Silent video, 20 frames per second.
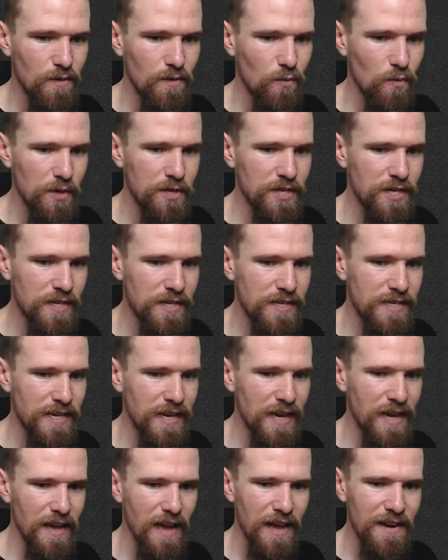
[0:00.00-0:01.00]
which is
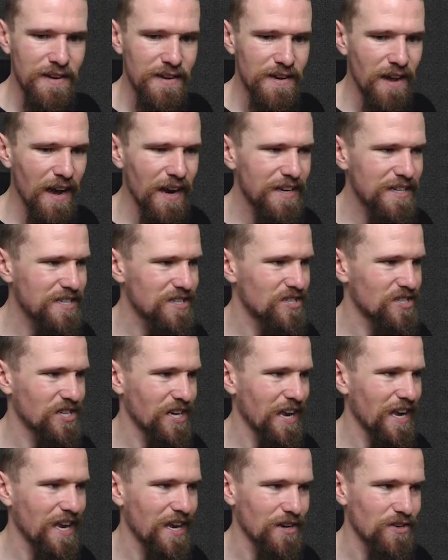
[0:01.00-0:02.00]
a nice
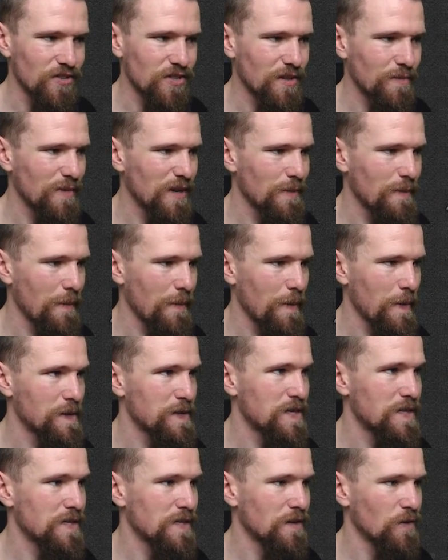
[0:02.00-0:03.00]
change. The minimap
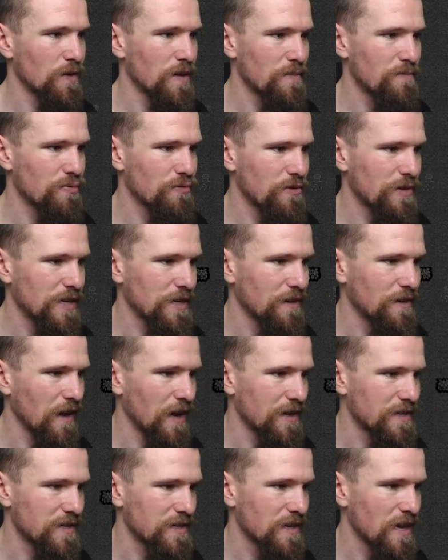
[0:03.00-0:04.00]
actually is looking pretty
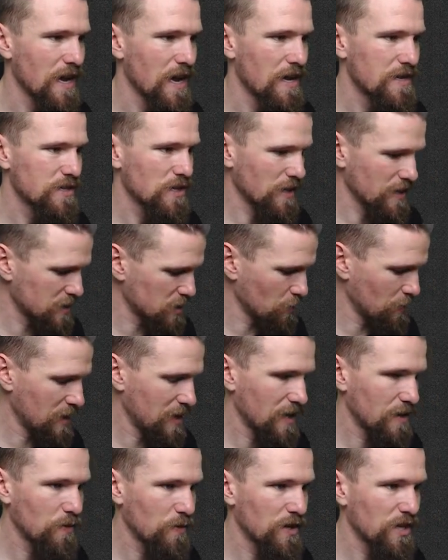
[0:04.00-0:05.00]
nice. So let's go
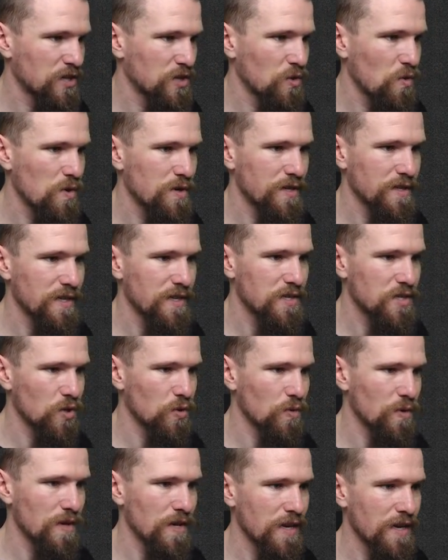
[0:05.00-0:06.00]
ahead, we're gonna talk to these
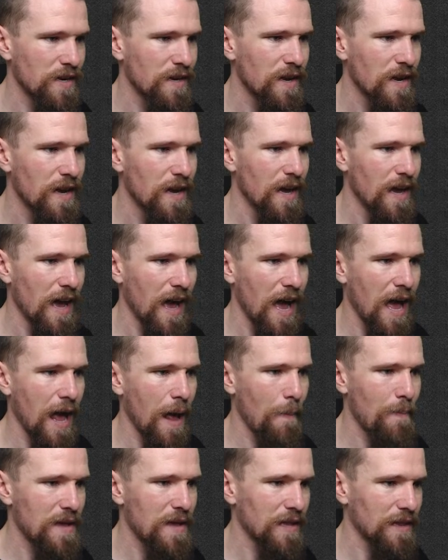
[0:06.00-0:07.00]
two here.
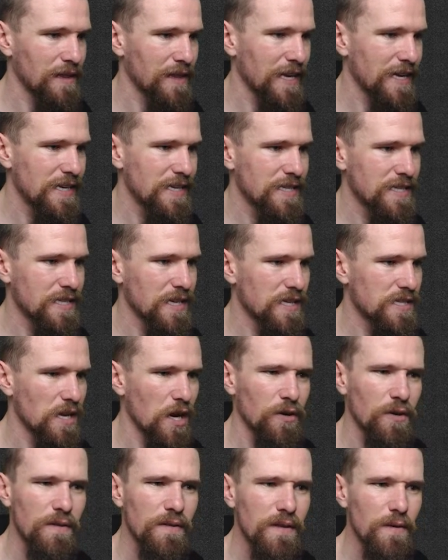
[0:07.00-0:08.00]
Lady Sis,
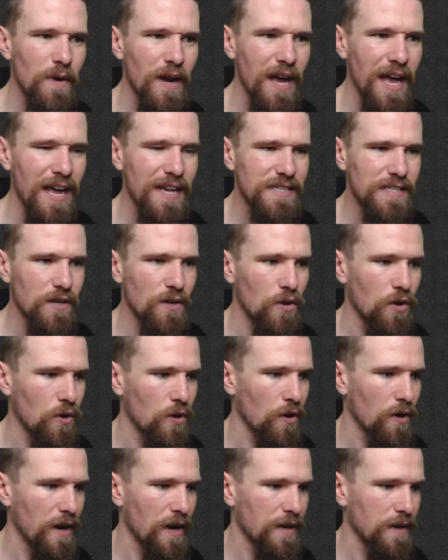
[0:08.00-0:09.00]
I don't think we're asking
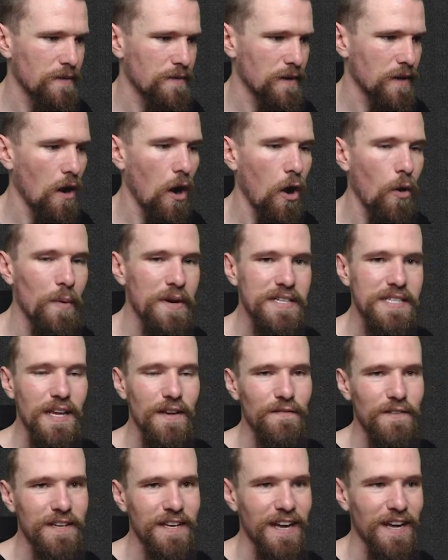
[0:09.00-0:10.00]
her anything. Oh, we
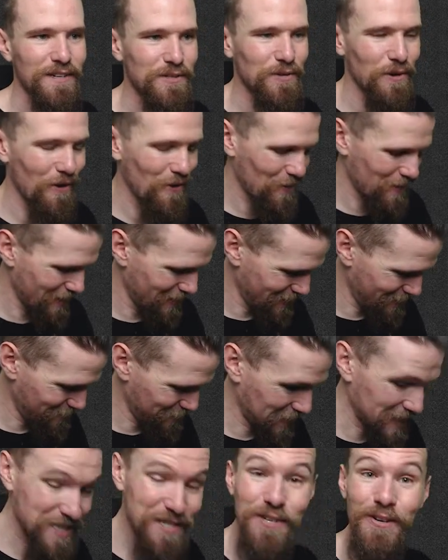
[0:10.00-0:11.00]
definitely can't talk.
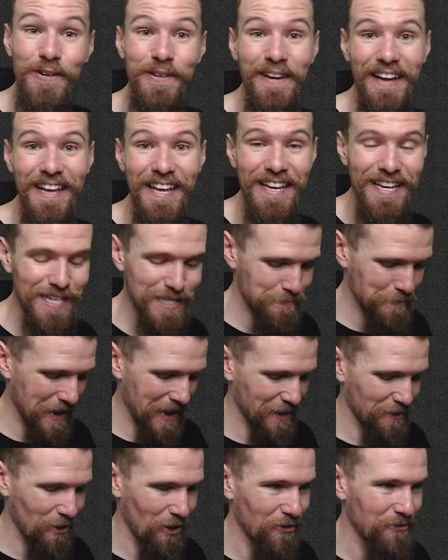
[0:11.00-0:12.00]
Let's turn our ears
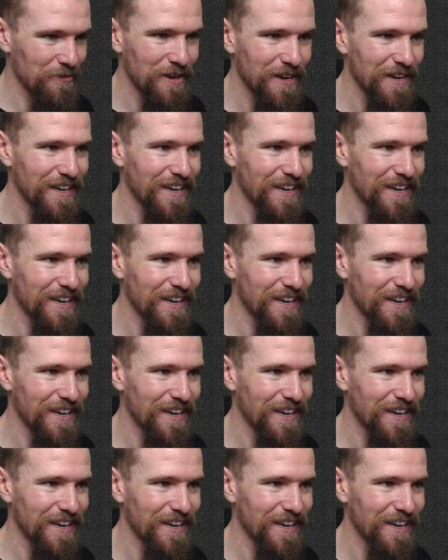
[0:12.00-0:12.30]
back on.